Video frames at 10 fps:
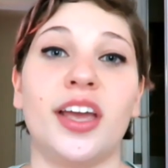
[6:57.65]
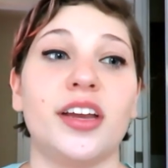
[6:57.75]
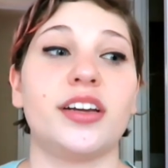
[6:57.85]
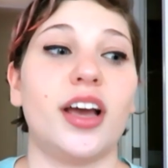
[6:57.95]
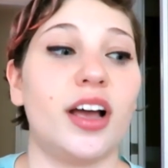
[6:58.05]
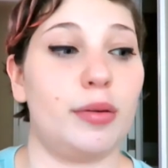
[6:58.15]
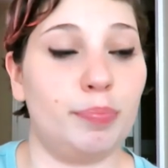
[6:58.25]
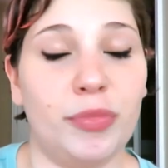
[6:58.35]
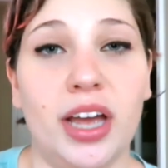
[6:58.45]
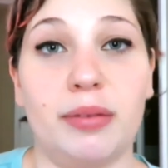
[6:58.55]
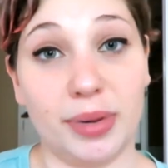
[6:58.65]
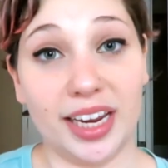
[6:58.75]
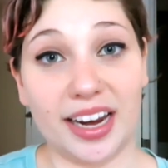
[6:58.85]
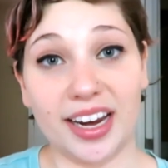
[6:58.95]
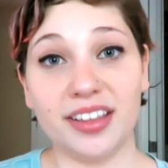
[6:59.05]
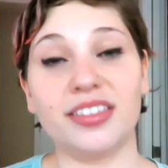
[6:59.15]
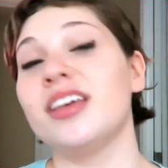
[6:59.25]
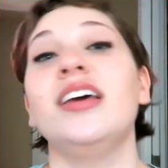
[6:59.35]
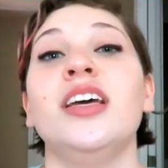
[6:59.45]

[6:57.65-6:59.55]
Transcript: And um, on May 8th,